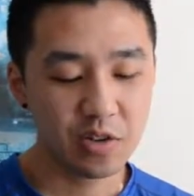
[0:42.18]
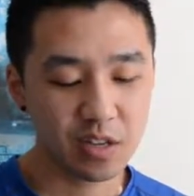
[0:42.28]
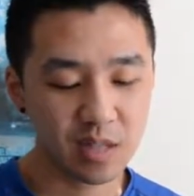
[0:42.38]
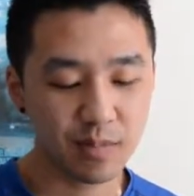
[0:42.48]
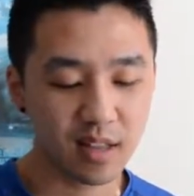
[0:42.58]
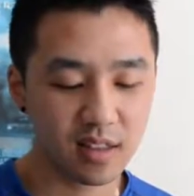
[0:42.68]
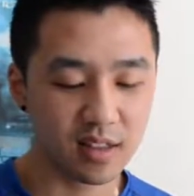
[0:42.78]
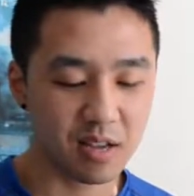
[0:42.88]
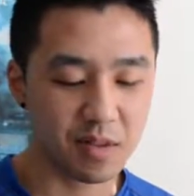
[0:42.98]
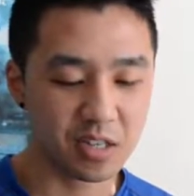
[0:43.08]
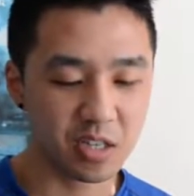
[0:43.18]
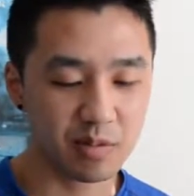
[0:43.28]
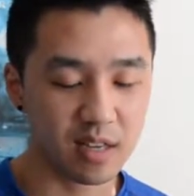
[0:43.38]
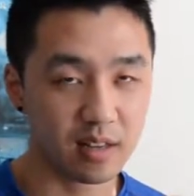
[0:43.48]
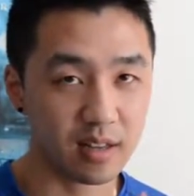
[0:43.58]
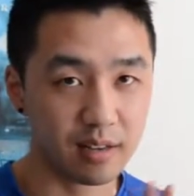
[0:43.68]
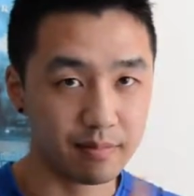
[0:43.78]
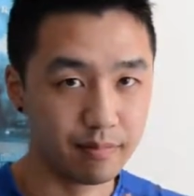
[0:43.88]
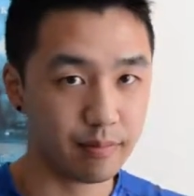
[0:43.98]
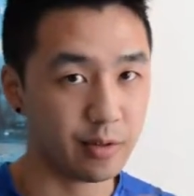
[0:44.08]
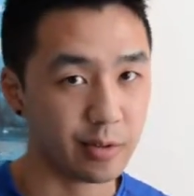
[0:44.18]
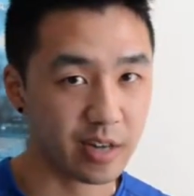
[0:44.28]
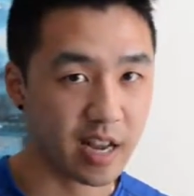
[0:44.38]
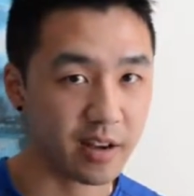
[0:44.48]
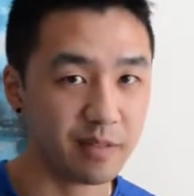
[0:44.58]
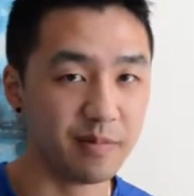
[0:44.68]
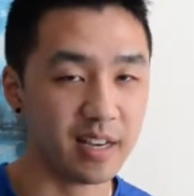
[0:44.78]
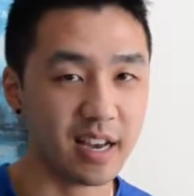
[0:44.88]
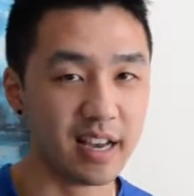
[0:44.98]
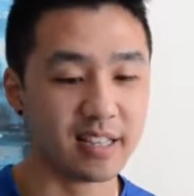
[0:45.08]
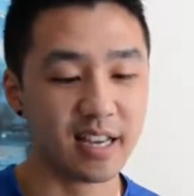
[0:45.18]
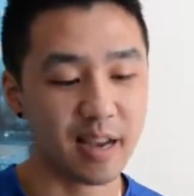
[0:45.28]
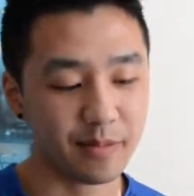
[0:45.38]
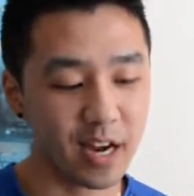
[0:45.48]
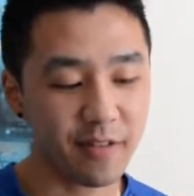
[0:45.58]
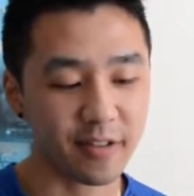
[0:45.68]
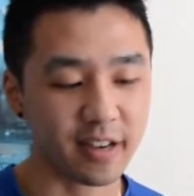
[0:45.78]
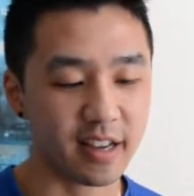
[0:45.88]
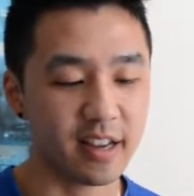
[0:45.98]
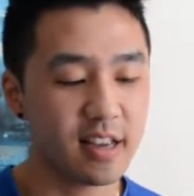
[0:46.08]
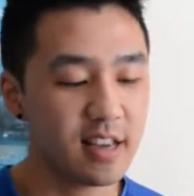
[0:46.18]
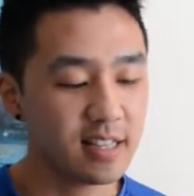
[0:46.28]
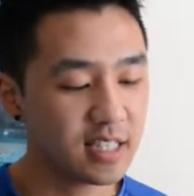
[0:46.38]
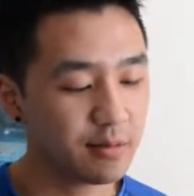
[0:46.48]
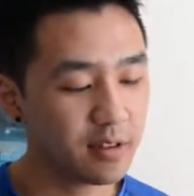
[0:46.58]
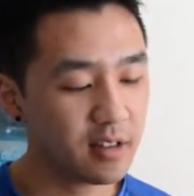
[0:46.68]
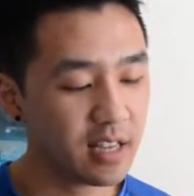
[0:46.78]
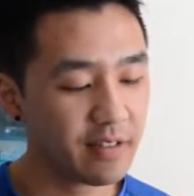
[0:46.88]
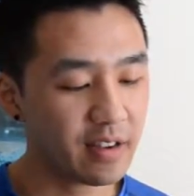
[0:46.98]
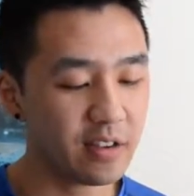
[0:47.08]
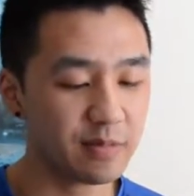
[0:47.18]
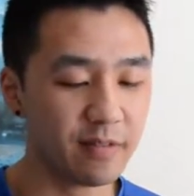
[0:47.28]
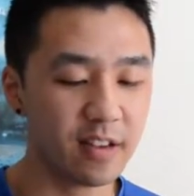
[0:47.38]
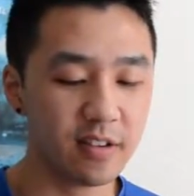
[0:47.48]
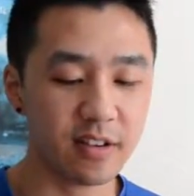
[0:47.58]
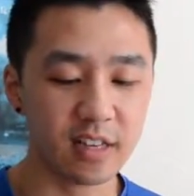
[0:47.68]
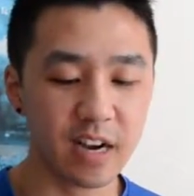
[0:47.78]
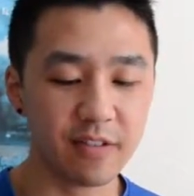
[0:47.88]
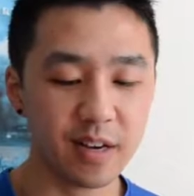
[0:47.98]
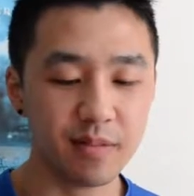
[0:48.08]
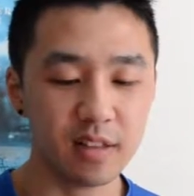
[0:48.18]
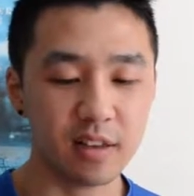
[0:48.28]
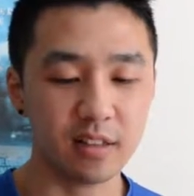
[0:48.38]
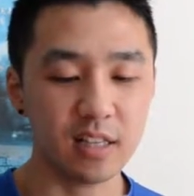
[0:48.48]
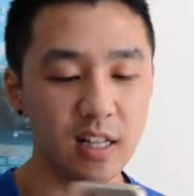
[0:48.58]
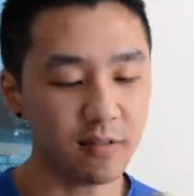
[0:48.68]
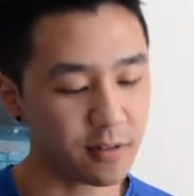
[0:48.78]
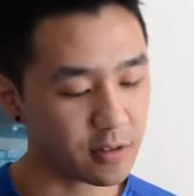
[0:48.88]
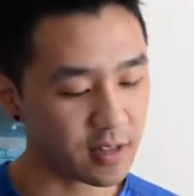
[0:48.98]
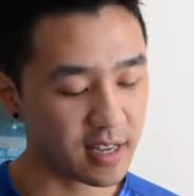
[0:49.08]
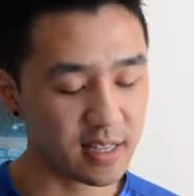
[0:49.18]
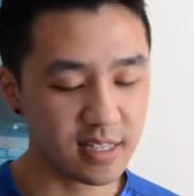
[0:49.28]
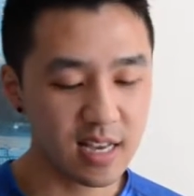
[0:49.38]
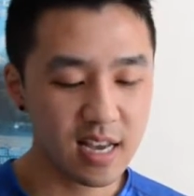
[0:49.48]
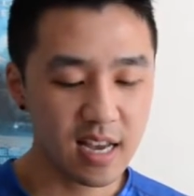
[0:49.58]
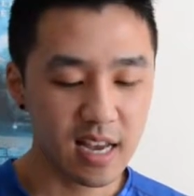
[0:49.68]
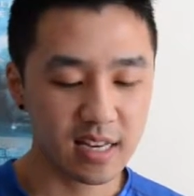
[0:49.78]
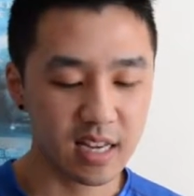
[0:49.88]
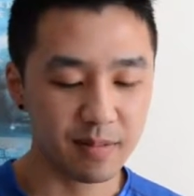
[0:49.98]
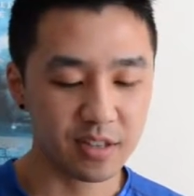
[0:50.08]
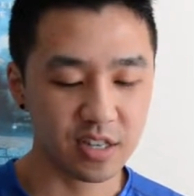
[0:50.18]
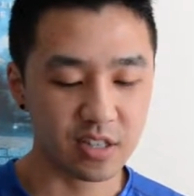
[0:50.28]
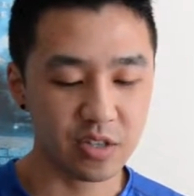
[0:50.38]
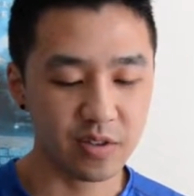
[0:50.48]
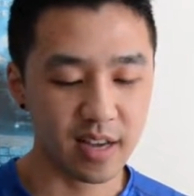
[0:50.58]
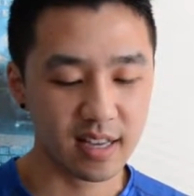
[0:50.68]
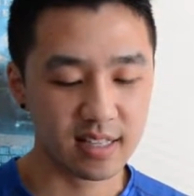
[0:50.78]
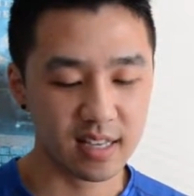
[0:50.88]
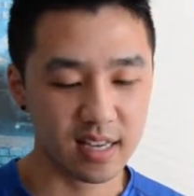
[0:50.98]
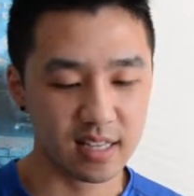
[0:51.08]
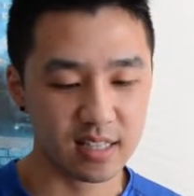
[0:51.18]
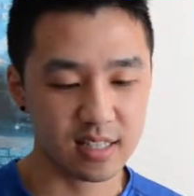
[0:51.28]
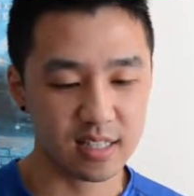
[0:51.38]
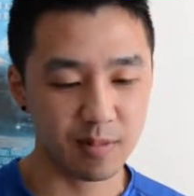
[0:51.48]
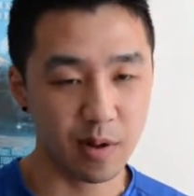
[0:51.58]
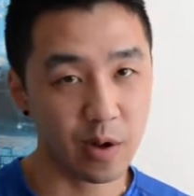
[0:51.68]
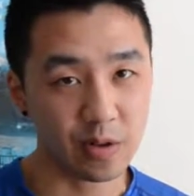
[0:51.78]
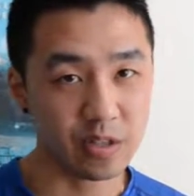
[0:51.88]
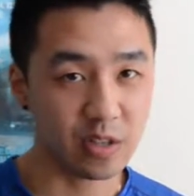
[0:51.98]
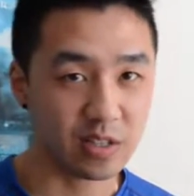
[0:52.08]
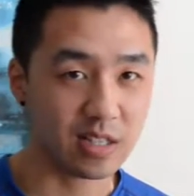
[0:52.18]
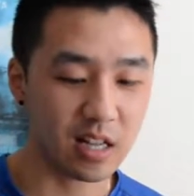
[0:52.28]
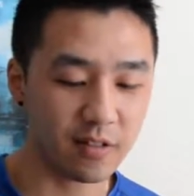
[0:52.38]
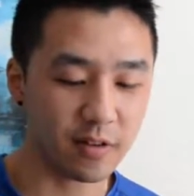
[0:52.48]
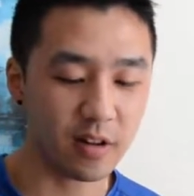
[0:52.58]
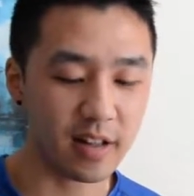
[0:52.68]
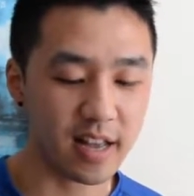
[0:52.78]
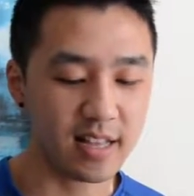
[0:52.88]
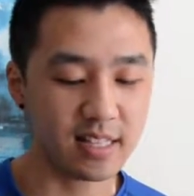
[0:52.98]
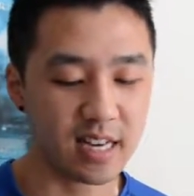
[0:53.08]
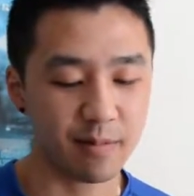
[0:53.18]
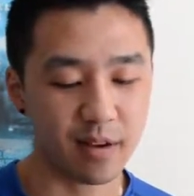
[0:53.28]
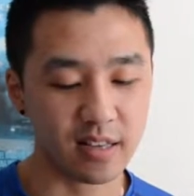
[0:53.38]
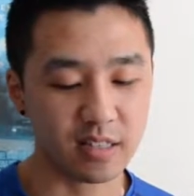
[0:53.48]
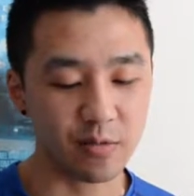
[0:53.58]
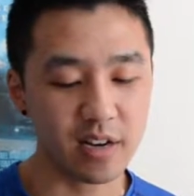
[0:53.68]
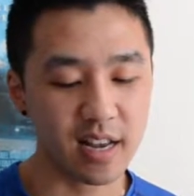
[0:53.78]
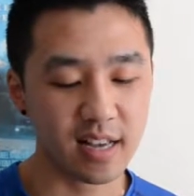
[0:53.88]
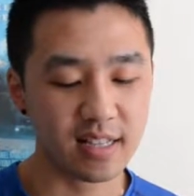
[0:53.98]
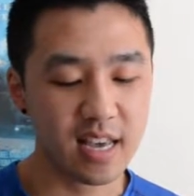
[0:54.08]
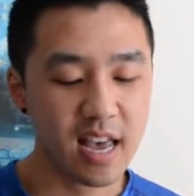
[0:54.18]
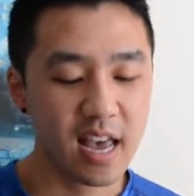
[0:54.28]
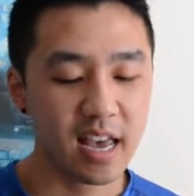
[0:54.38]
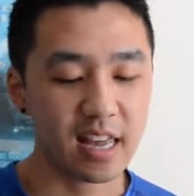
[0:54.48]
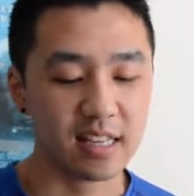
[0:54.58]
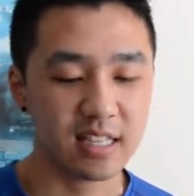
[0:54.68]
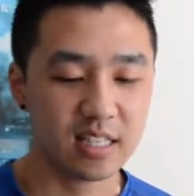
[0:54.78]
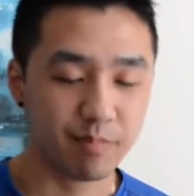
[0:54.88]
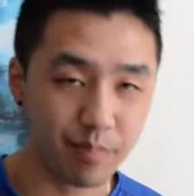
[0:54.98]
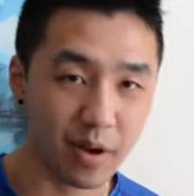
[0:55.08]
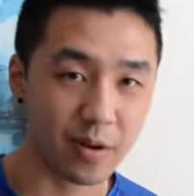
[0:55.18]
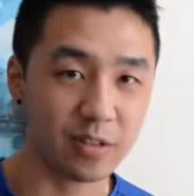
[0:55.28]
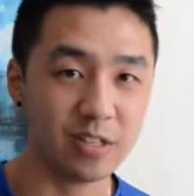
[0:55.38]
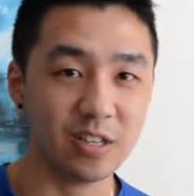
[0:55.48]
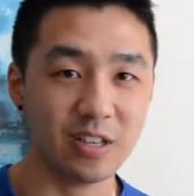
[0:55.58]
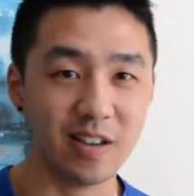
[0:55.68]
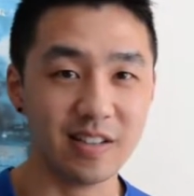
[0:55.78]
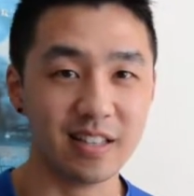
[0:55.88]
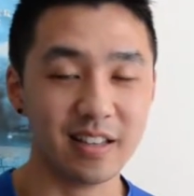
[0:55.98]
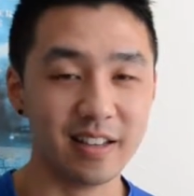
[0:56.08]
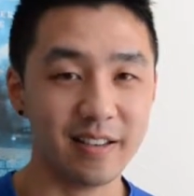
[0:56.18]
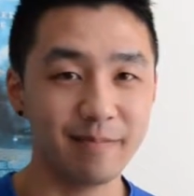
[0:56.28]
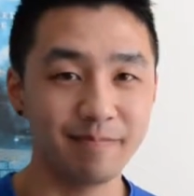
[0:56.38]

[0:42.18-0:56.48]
you expect the image to be like blurred out because I'm covering it. Similarly, if I use my finger and cover up the telephoto lens and take a picture at 2x, it's supposed to use the telephoto lens, and I press the 1x, and it's supposed to use the